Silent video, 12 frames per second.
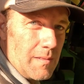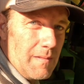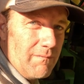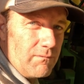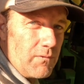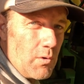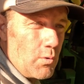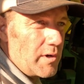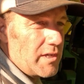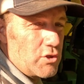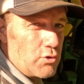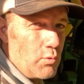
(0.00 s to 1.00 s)
The
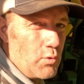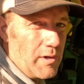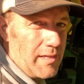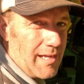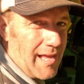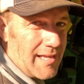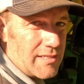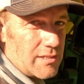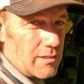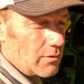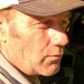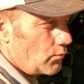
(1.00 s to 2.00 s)
4020 has
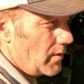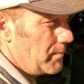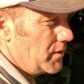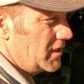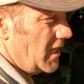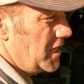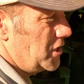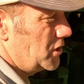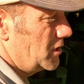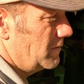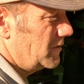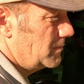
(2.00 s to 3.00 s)
a
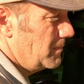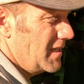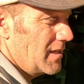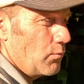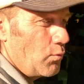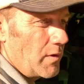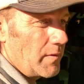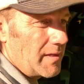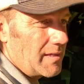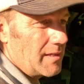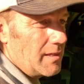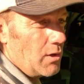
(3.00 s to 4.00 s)
reputation as being one of the,